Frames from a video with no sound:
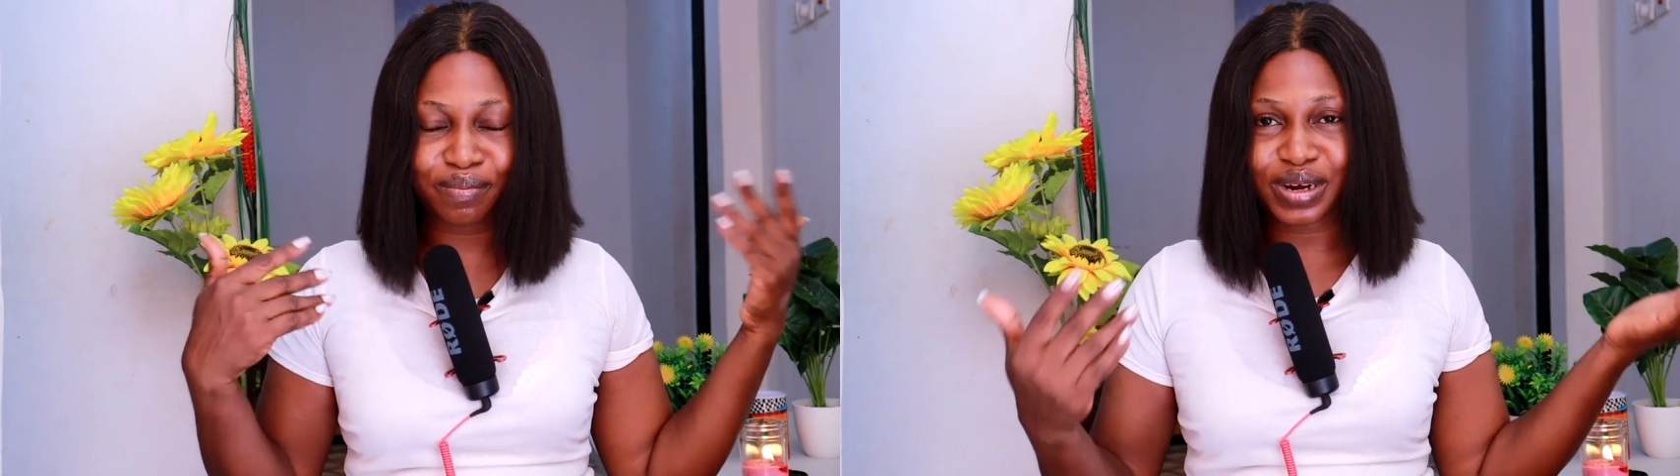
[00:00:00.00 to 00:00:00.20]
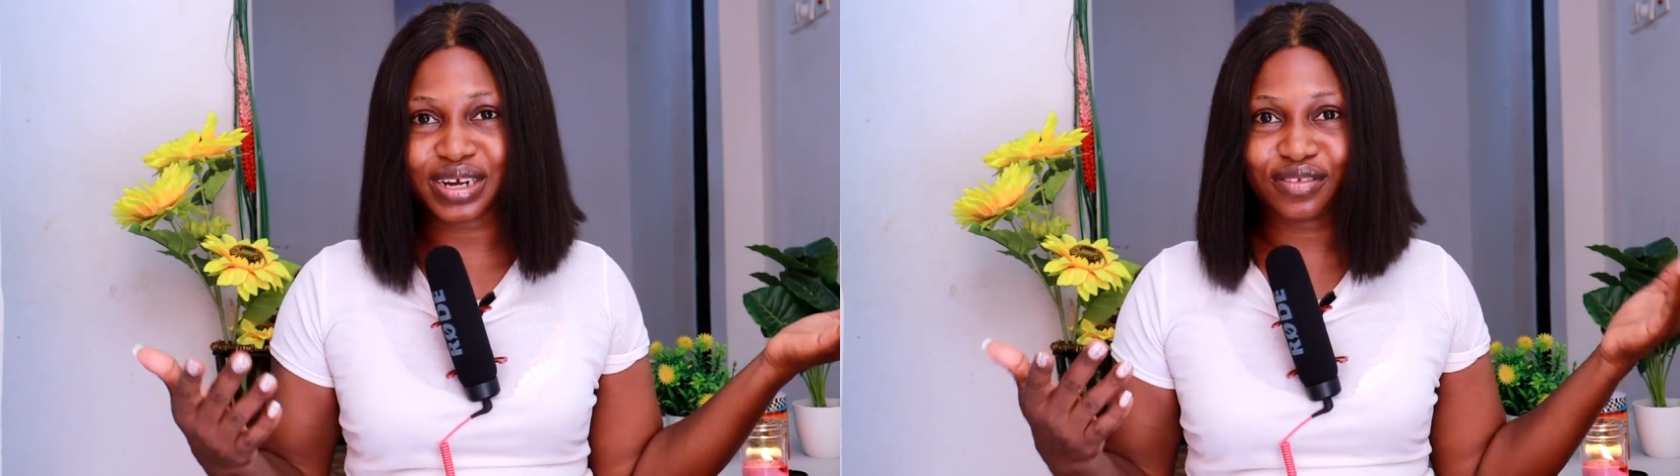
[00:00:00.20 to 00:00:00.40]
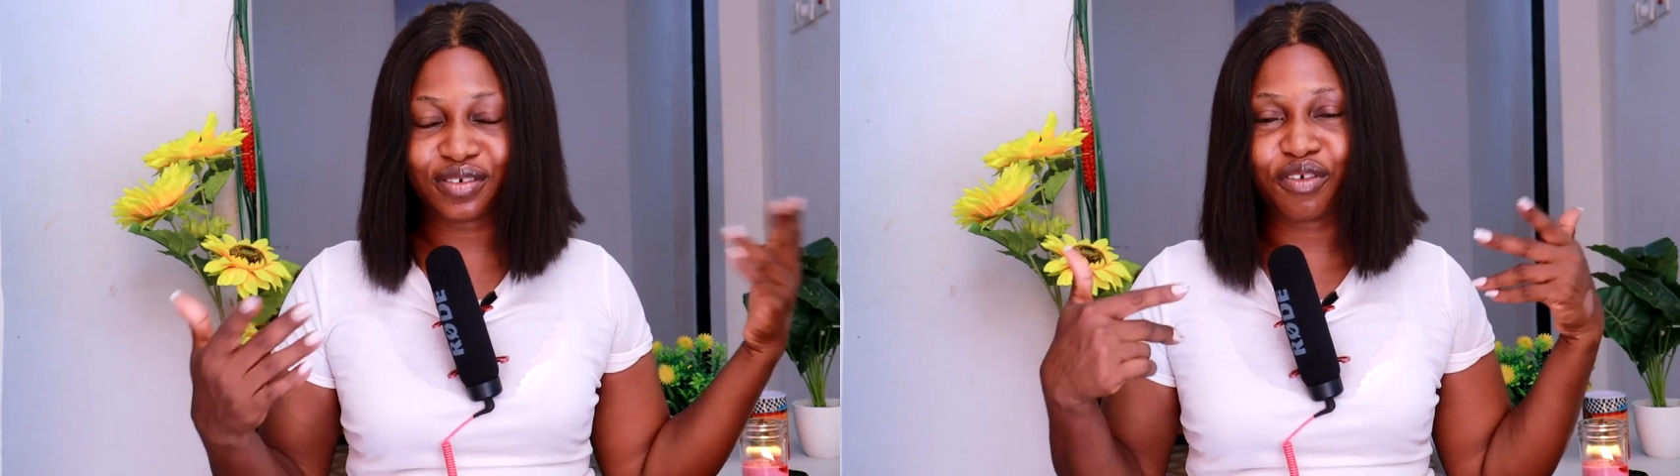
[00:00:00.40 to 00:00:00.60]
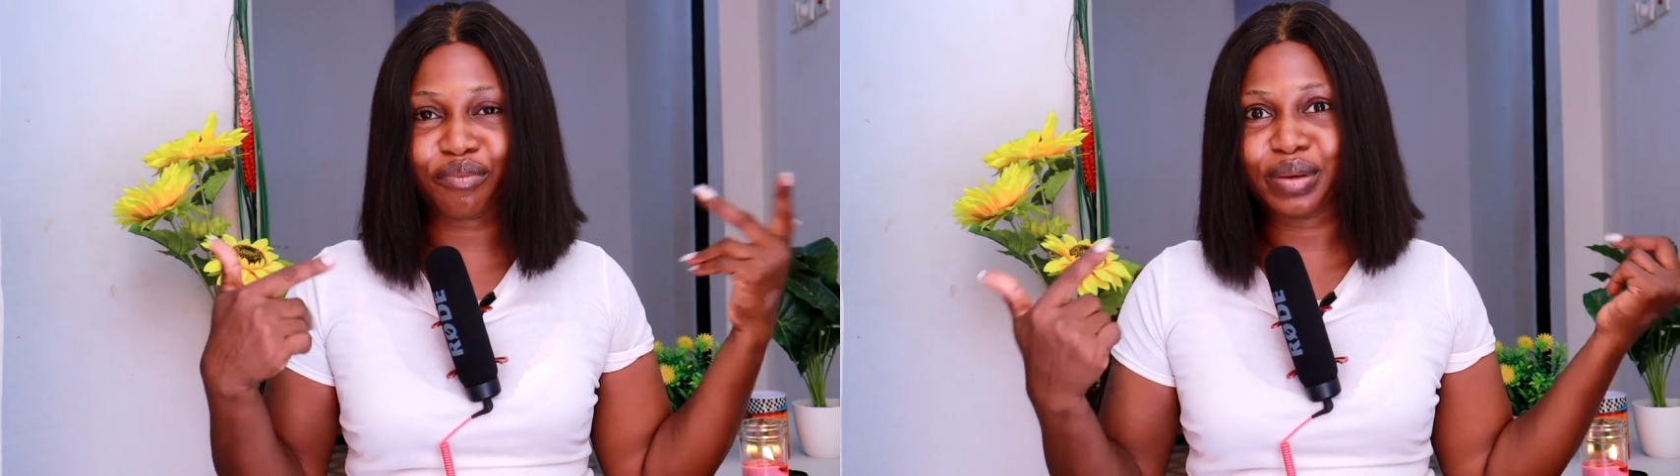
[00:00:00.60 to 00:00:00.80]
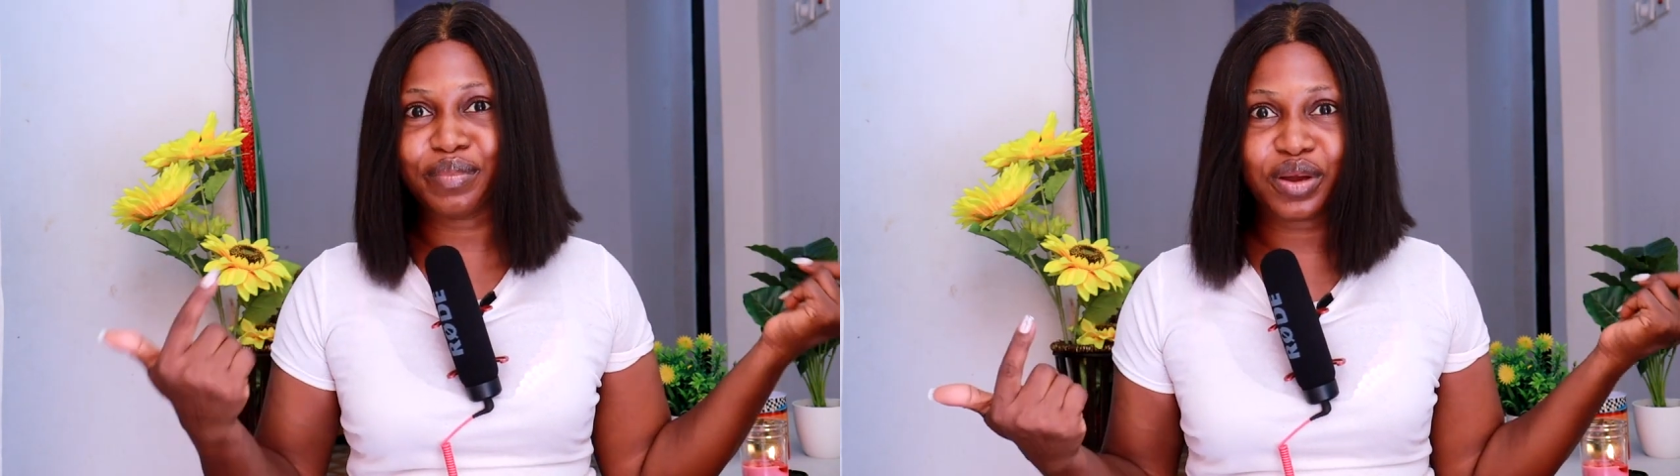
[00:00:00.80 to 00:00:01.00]
parts
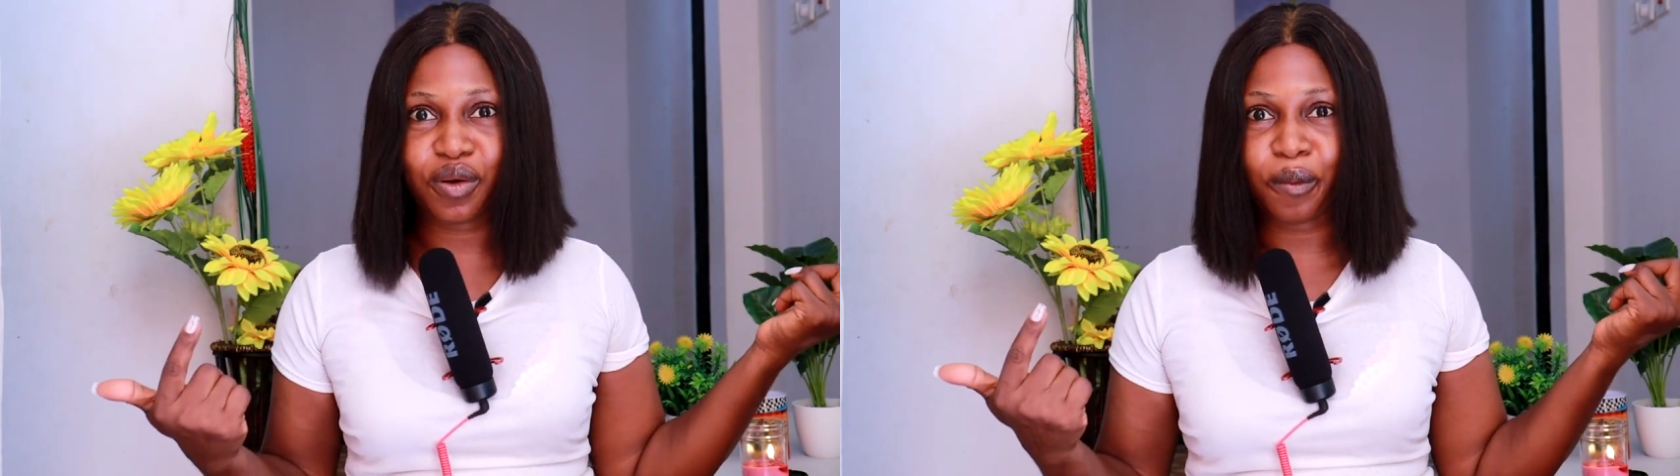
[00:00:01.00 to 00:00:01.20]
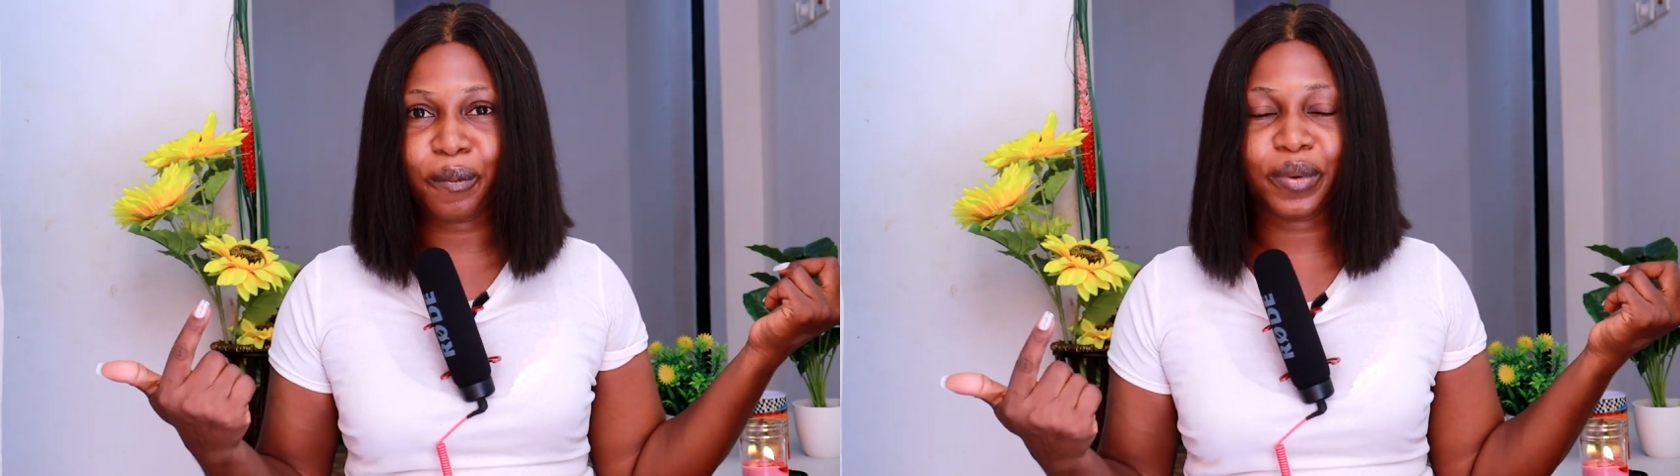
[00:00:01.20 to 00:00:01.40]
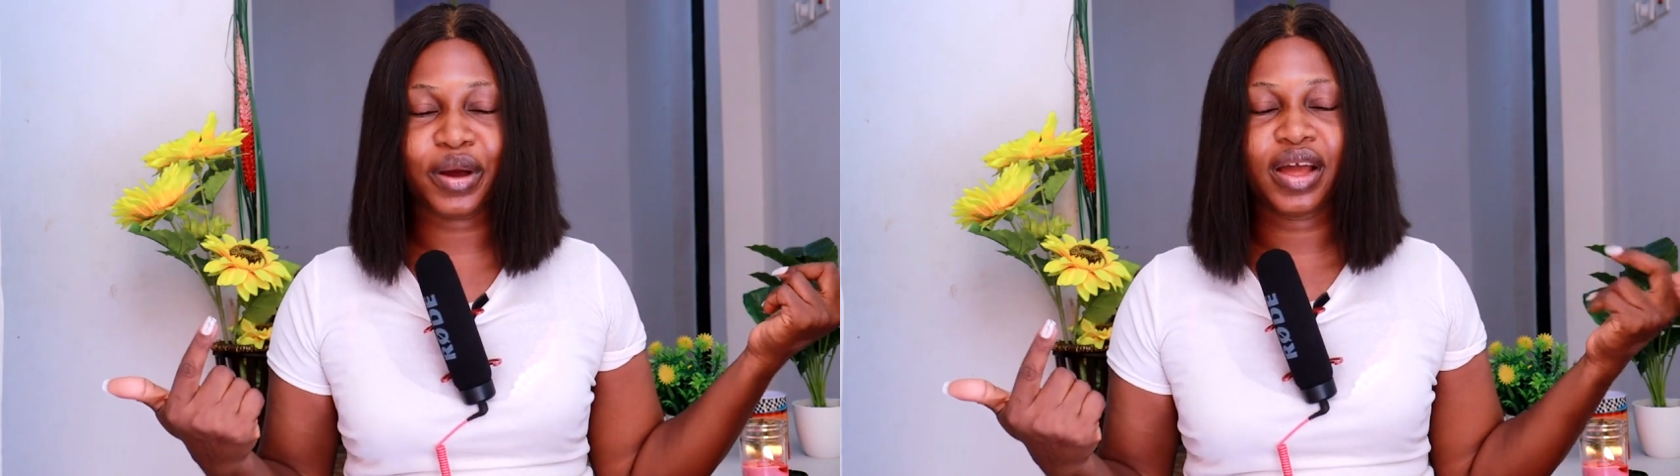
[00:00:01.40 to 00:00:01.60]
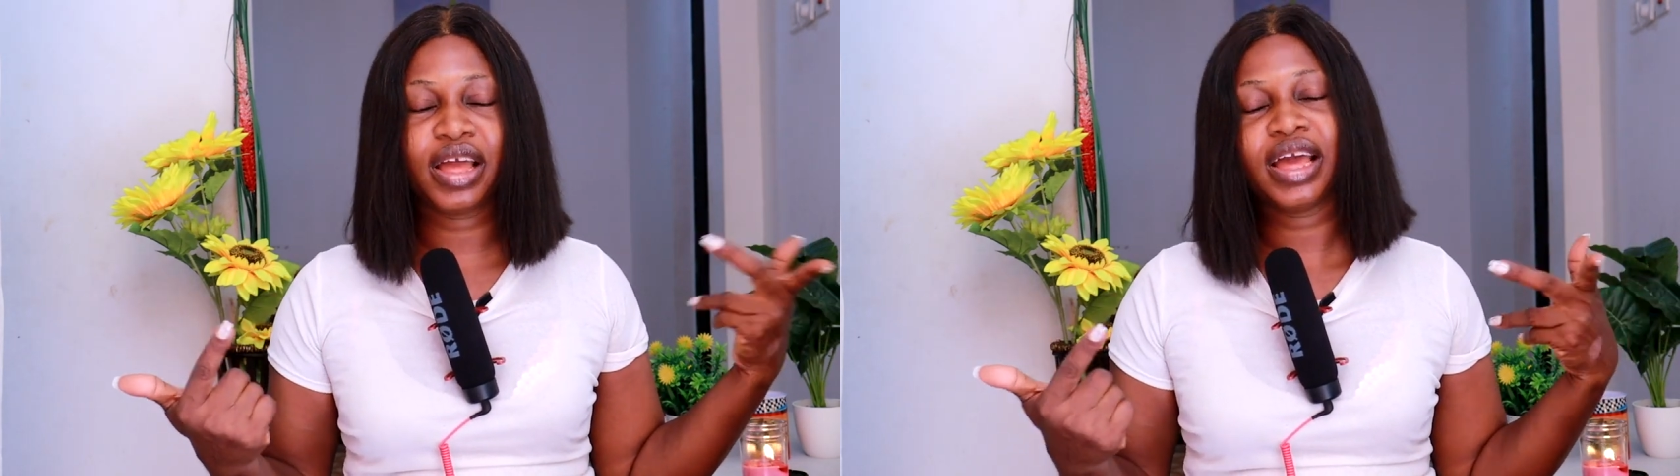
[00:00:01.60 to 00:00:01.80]
of my makeup